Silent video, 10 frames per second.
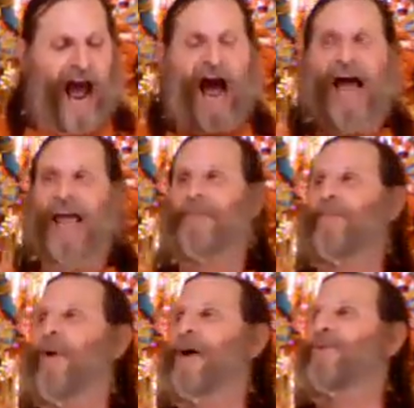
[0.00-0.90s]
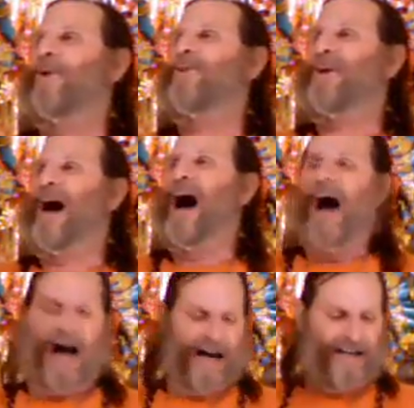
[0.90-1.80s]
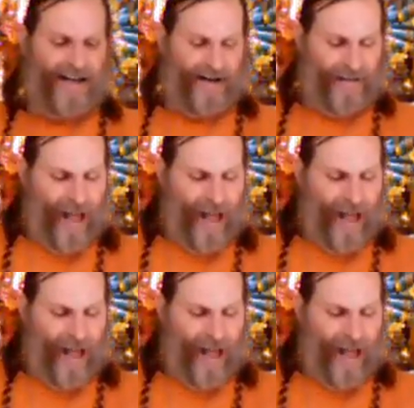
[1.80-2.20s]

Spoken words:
I am one with God.